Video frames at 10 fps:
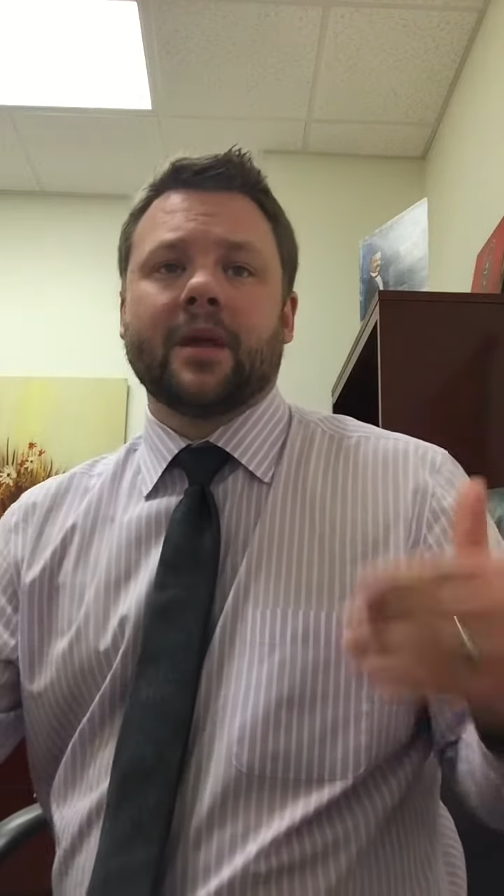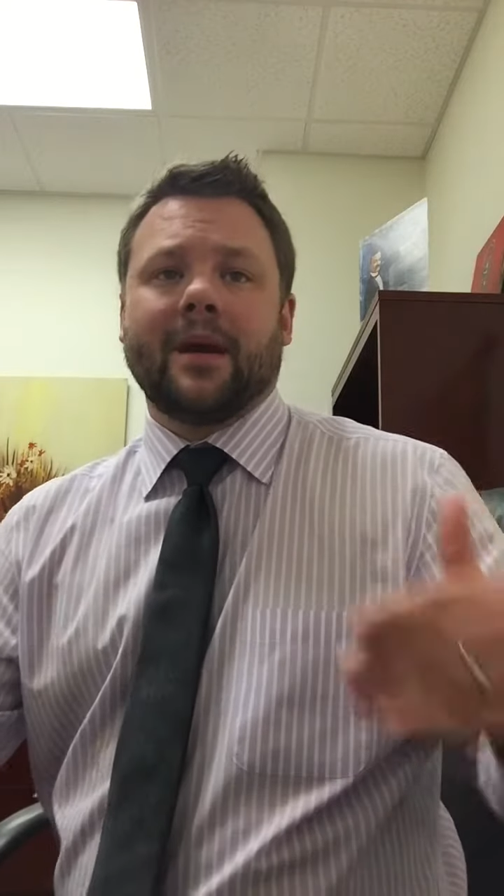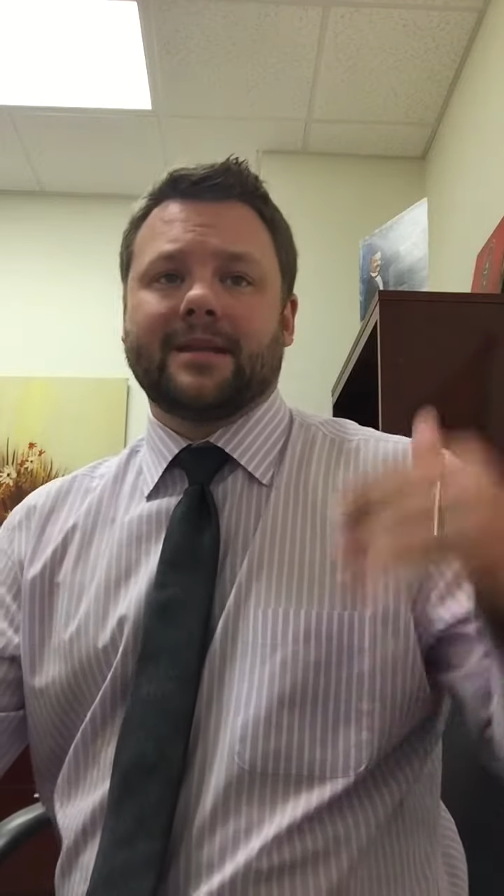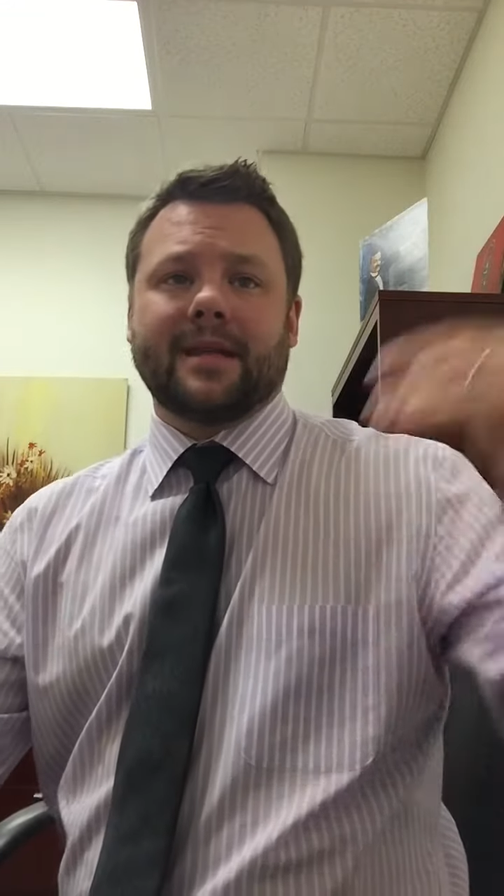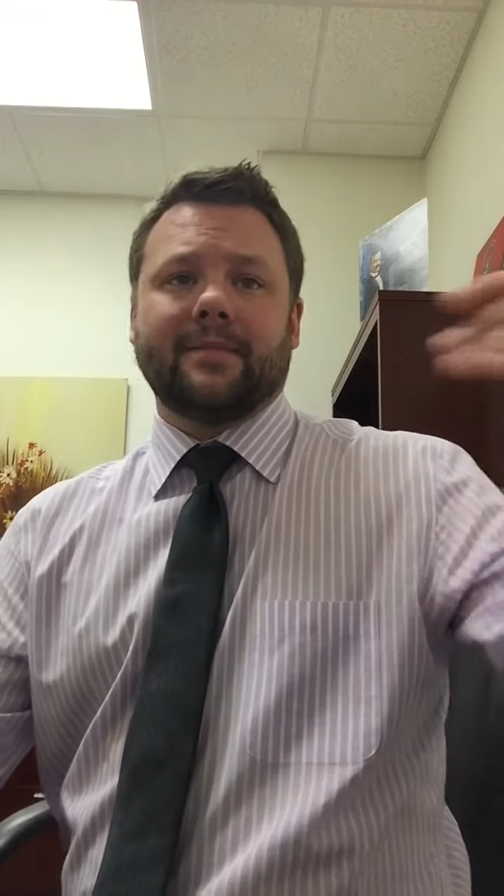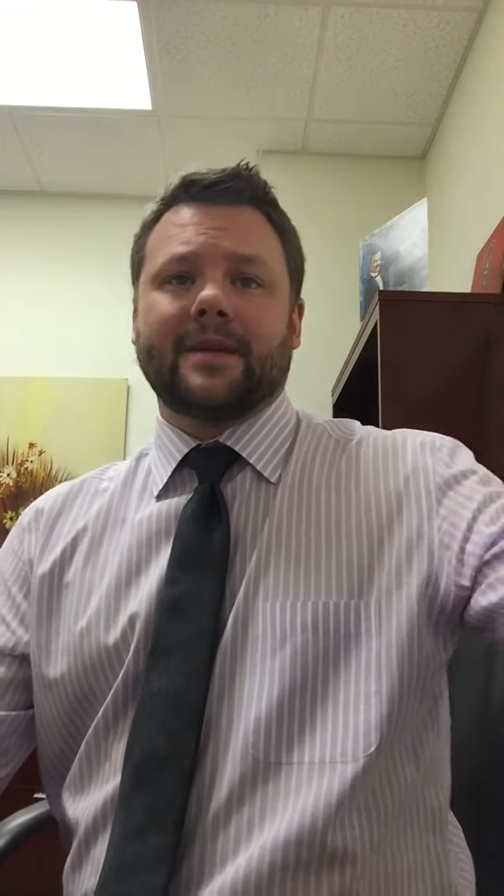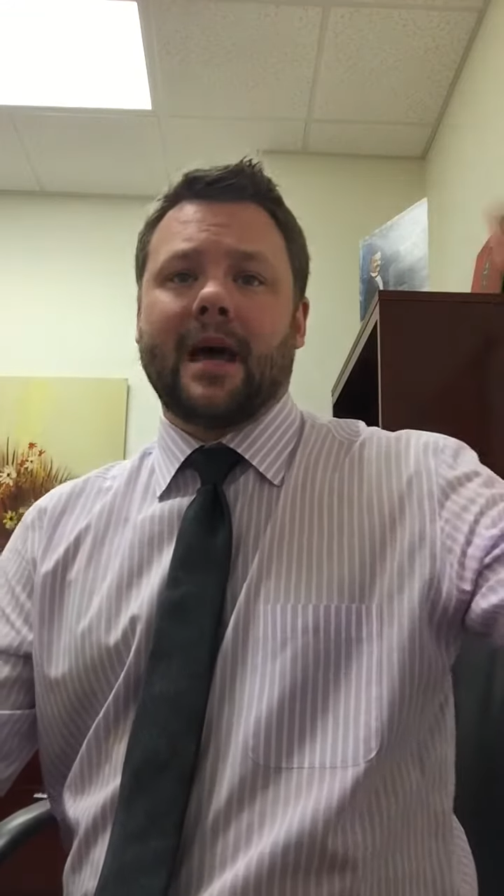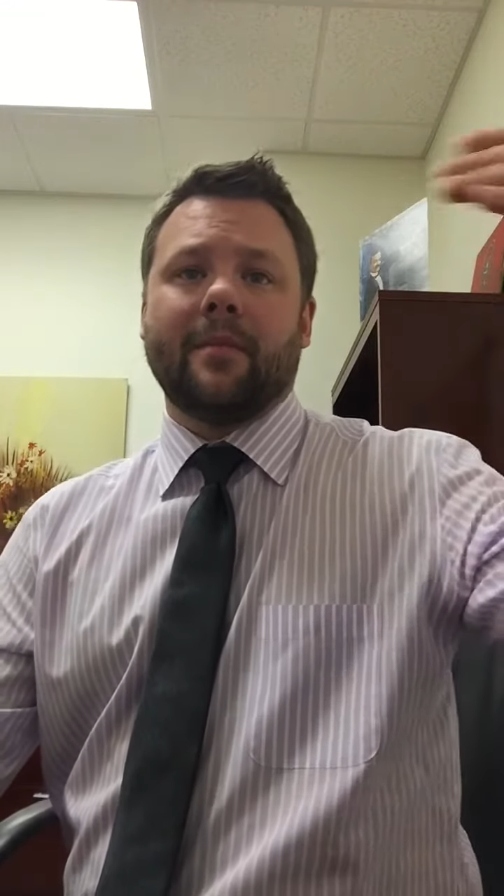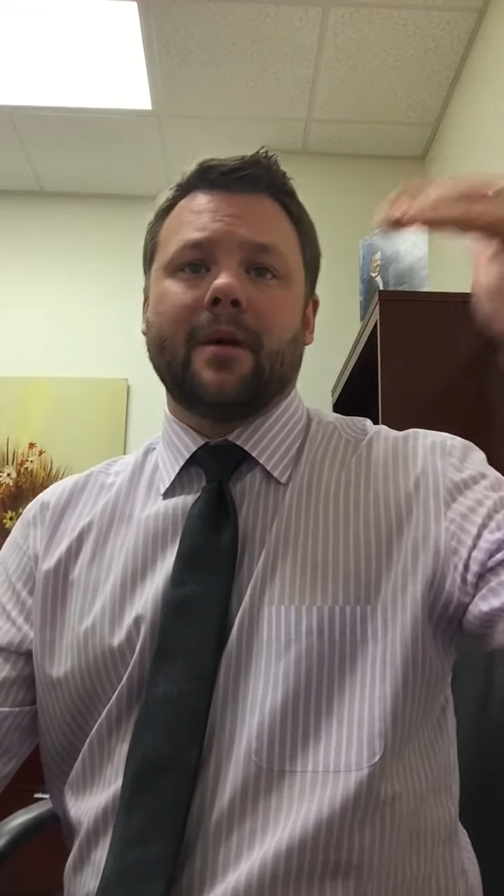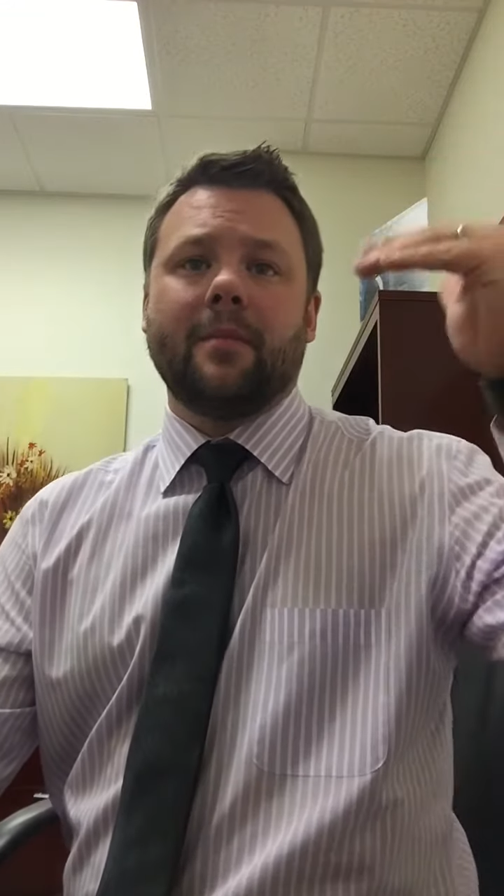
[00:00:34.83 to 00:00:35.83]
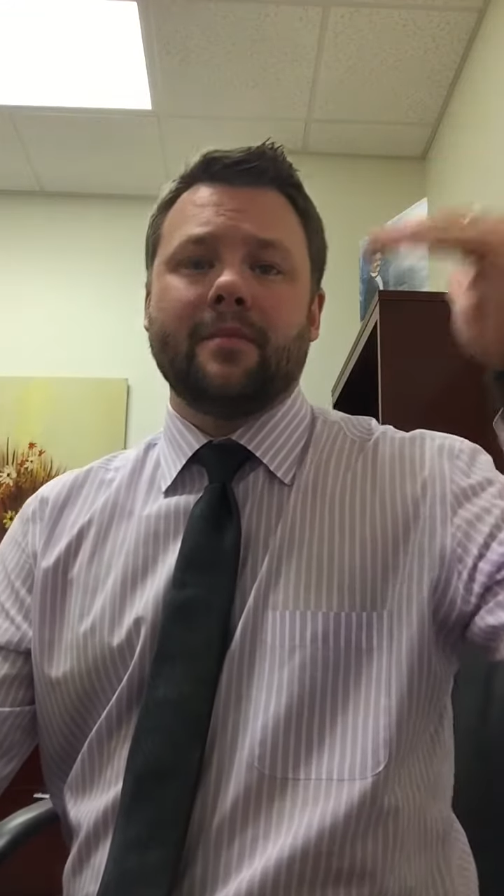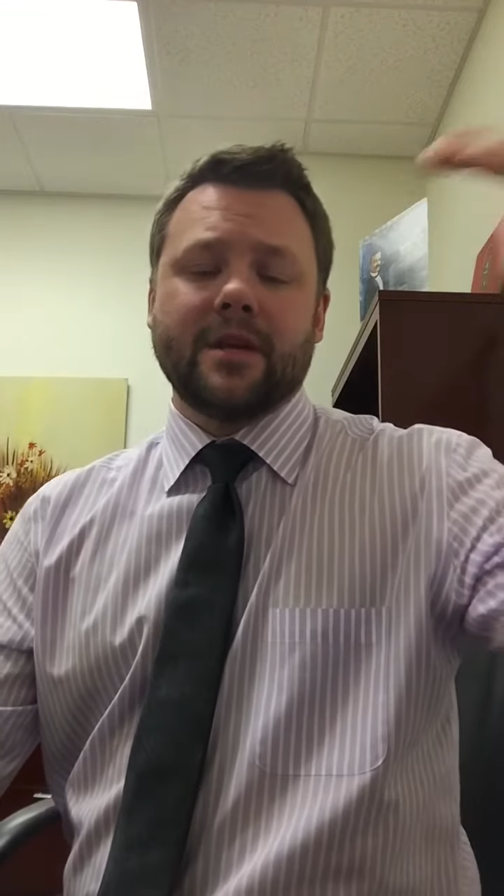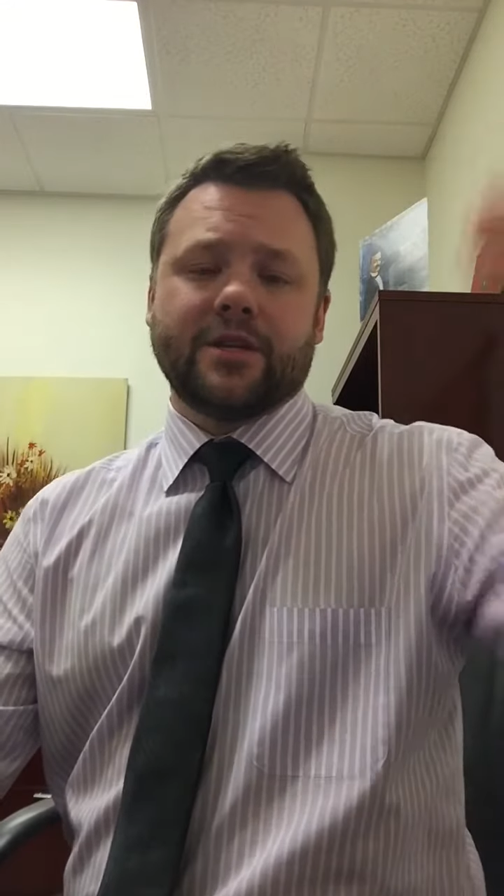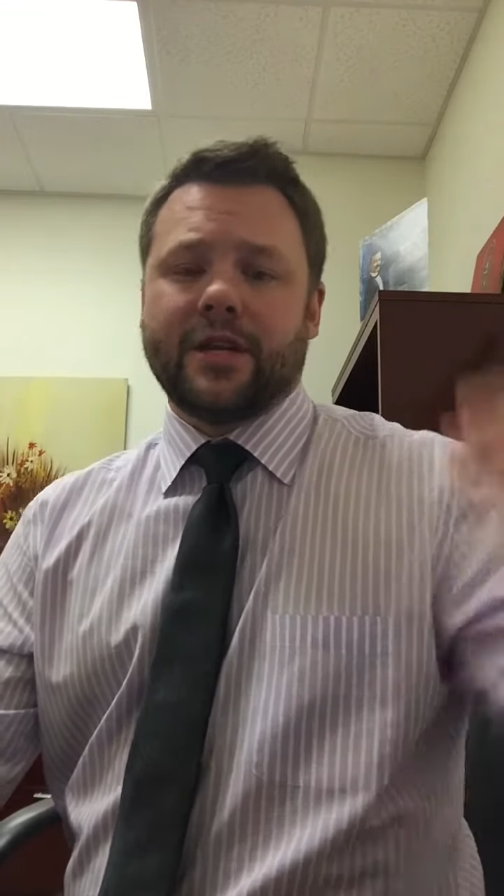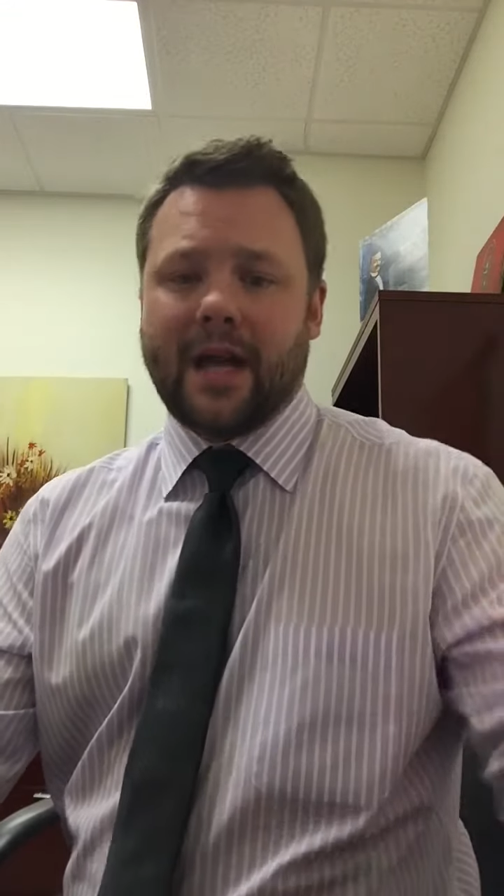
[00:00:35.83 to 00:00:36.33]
At the same time, mention